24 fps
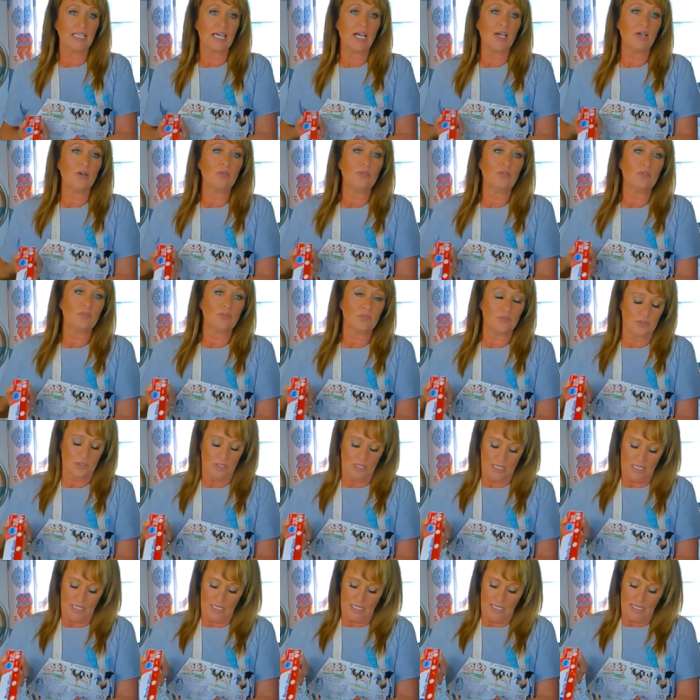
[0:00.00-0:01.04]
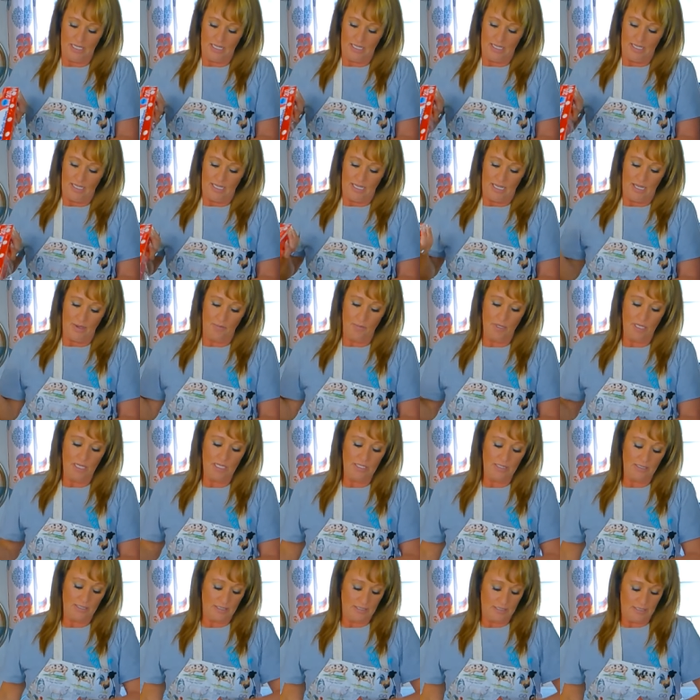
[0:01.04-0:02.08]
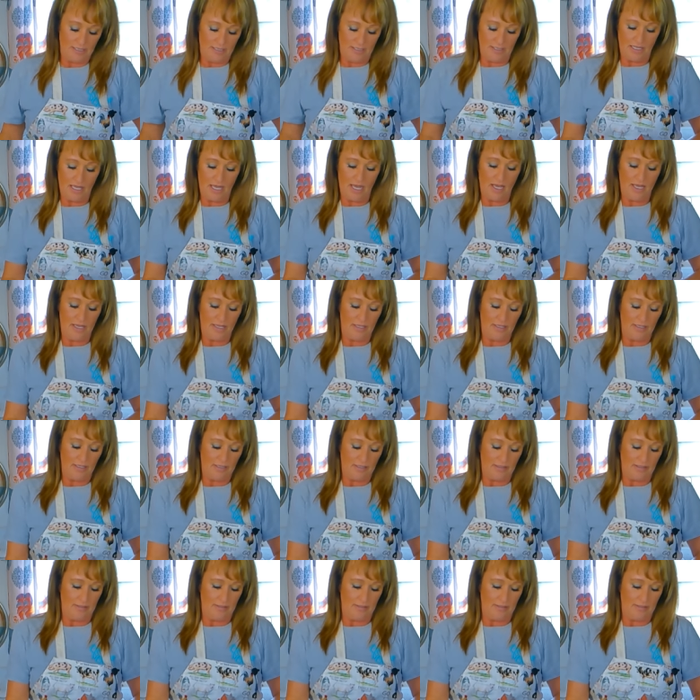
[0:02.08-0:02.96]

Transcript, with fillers: know and be like,